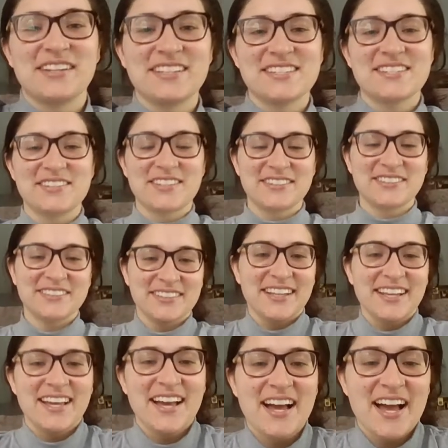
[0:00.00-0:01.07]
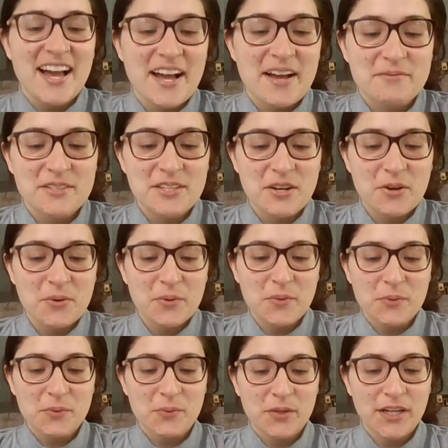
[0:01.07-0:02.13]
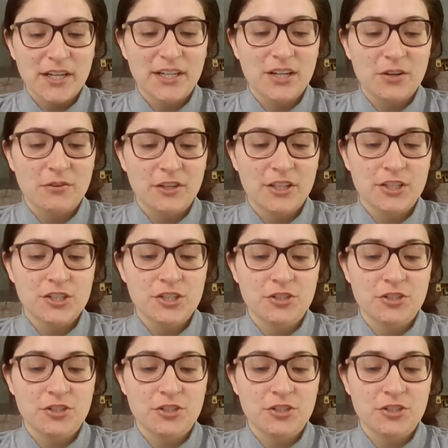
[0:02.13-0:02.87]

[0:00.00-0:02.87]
so cute. So we're going